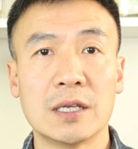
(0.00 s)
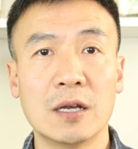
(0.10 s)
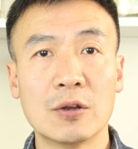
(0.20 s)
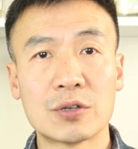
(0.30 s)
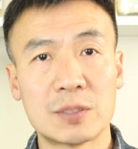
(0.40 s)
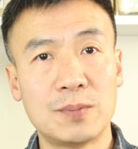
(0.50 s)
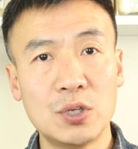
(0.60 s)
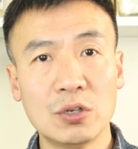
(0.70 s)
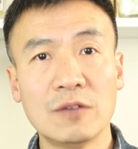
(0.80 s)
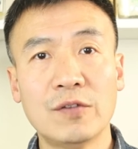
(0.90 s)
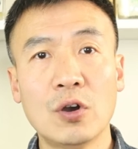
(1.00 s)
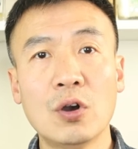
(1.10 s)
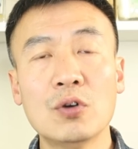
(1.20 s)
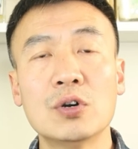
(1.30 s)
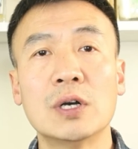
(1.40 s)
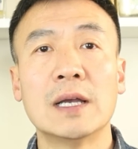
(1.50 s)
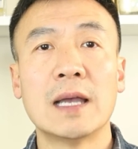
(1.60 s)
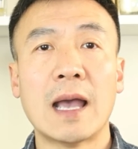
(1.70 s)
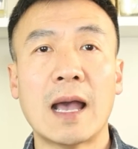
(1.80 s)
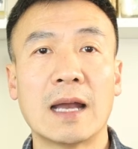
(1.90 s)
It looks beautiful
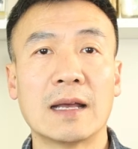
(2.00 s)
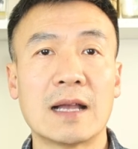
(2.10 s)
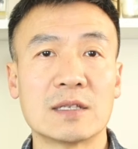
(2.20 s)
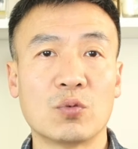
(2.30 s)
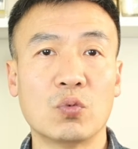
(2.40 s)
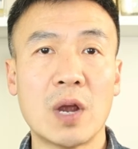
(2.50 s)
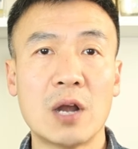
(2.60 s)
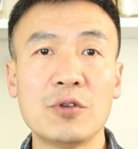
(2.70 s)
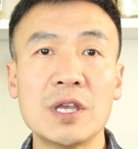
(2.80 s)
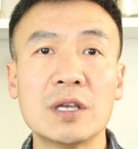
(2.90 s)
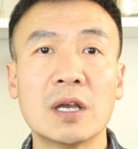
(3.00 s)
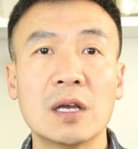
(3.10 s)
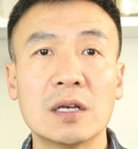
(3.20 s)
and it has very